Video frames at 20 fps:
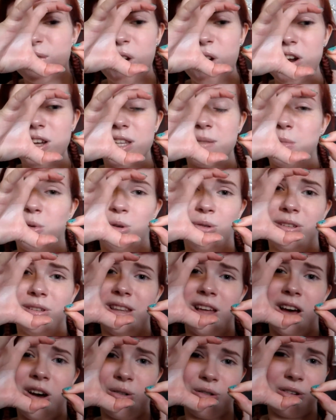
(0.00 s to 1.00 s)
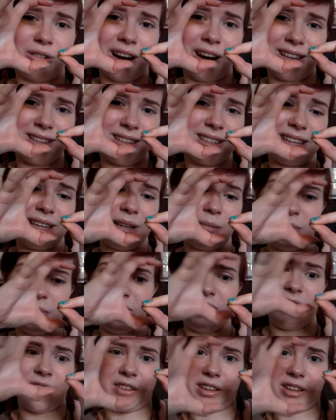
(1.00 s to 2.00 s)
very small in the whole grand scheme
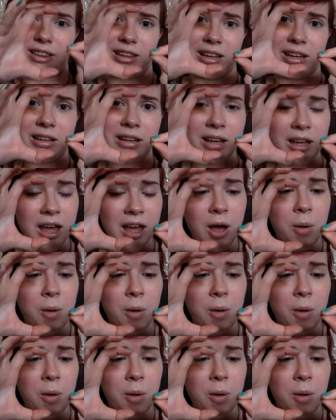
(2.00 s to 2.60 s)
of everything,